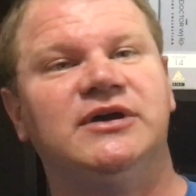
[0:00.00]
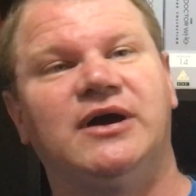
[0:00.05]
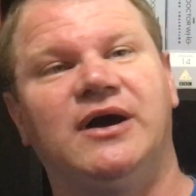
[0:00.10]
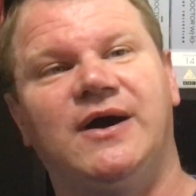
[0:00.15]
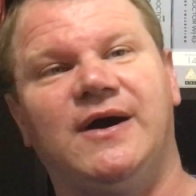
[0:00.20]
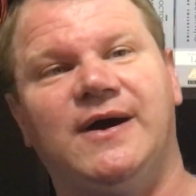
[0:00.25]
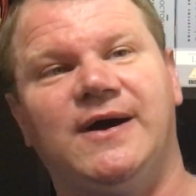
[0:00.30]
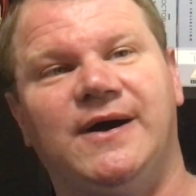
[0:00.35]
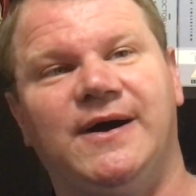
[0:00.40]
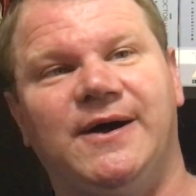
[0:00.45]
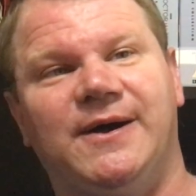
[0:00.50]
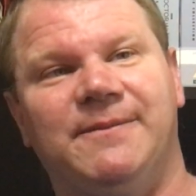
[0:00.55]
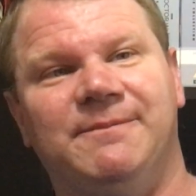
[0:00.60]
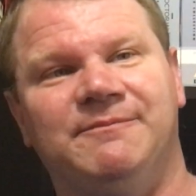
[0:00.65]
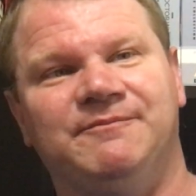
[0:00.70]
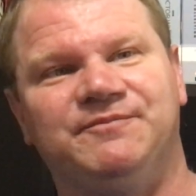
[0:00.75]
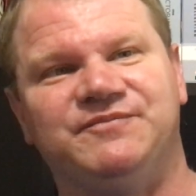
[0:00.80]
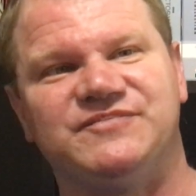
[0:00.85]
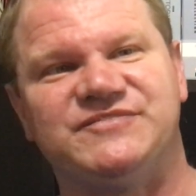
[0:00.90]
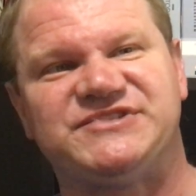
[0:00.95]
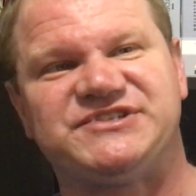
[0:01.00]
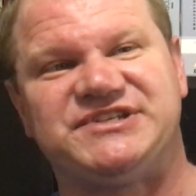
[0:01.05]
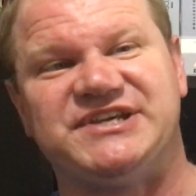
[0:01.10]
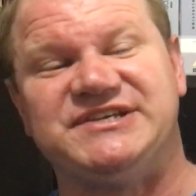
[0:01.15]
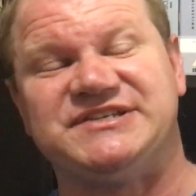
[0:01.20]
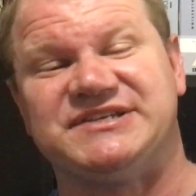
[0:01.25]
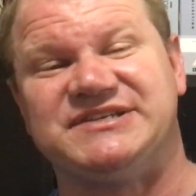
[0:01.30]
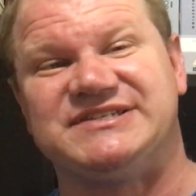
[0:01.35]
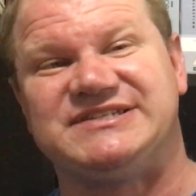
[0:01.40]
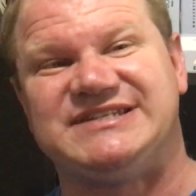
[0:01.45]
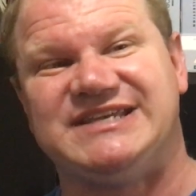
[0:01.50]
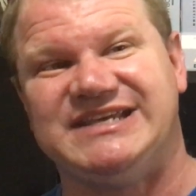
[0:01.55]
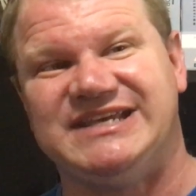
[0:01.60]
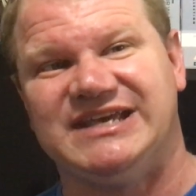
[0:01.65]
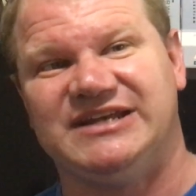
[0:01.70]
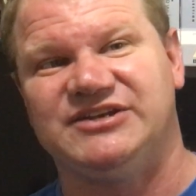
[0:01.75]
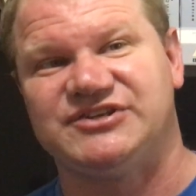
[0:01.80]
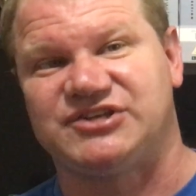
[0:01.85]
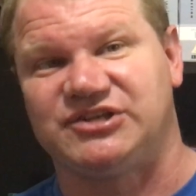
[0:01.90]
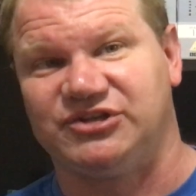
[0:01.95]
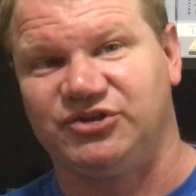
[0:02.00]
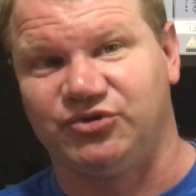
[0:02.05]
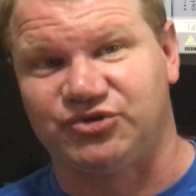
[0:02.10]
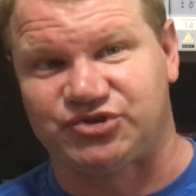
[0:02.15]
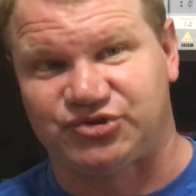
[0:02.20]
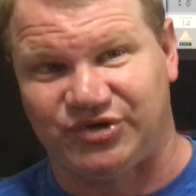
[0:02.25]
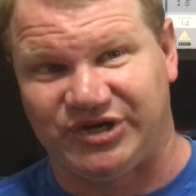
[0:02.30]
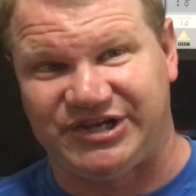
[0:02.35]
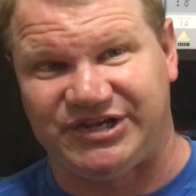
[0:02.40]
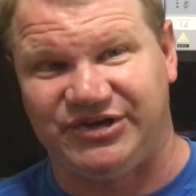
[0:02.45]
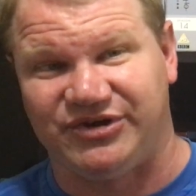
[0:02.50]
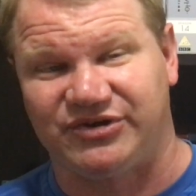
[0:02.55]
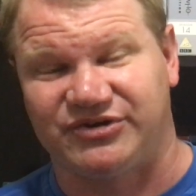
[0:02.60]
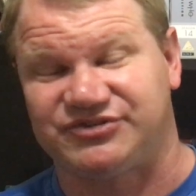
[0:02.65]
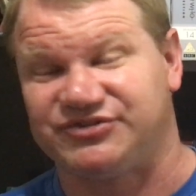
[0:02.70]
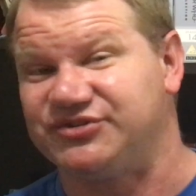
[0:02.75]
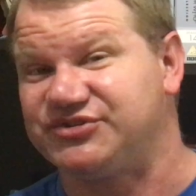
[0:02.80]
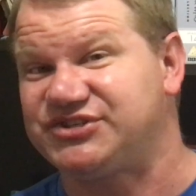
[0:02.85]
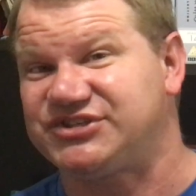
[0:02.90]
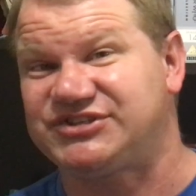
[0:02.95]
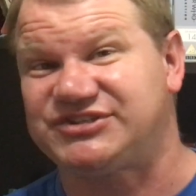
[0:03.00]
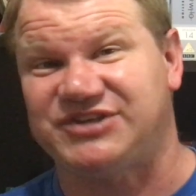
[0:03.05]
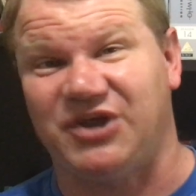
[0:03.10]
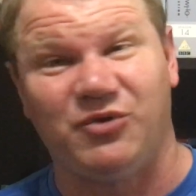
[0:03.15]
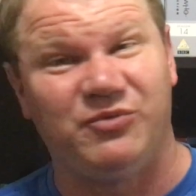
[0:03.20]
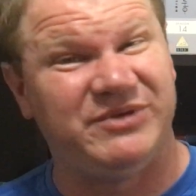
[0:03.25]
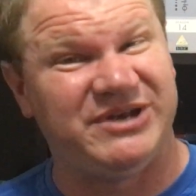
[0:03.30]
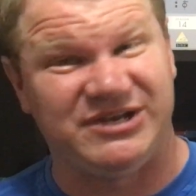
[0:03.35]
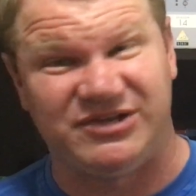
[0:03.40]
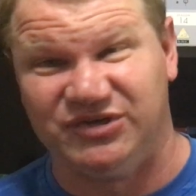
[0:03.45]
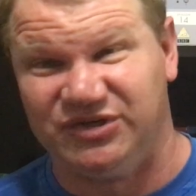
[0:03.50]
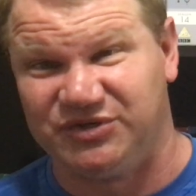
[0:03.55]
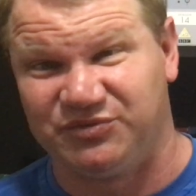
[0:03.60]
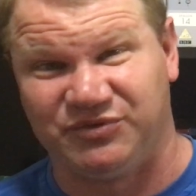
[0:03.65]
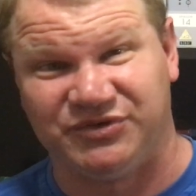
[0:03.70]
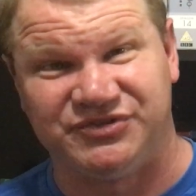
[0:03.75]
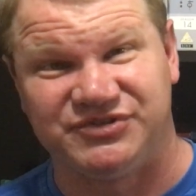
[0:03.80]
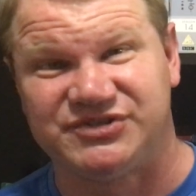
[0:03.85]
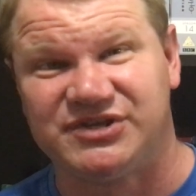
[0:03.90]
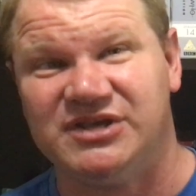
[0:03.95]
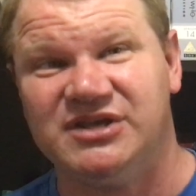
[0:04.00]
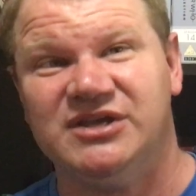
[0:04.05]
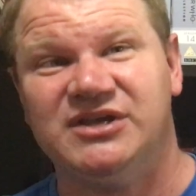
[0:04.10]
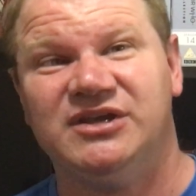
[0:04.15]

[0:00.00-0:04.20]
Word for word: Um, season 10 is a little trickier because there's so many good ones.